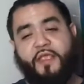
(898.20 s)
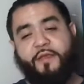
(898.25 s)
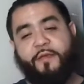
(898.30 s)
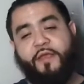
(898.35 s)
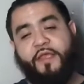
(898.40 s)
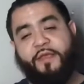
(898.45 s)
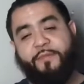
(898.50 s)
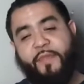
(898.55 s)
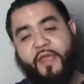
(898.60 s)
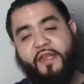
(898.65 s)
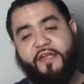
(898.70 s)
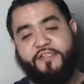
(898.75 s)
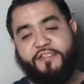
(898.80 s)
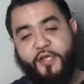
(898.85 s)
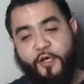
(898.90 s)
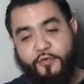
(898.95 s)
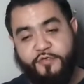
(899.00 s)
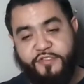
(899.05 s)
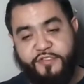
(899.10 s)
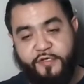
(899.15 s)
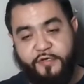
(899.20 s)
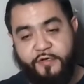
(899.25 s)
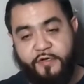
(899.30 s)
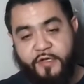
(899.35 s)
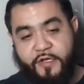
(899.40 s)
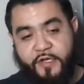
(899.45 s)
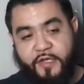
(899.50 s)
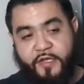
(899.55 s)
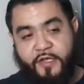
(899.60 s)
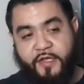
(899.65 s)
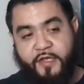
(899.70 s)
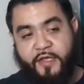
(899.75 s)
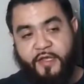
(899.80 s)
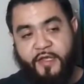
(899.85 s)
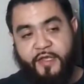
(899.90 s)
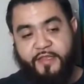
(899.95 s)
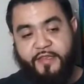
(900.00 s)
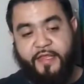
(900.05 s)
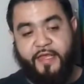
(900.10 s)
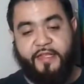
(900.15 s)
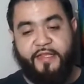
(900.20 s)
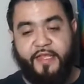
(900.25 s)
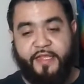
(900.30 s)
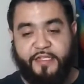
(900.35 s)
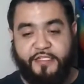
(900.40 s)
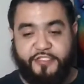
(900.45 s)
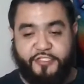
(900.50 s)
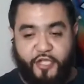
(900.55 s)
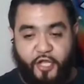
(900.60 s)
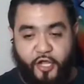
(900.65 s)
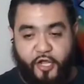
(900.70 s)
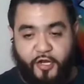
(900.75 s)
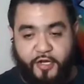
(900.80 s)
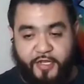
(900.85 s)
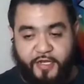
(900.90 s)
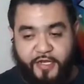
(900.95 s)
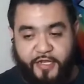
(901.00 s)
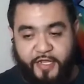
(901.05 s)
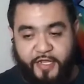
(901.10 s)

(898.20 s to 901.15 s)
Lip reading: he made a toaster that like talk, and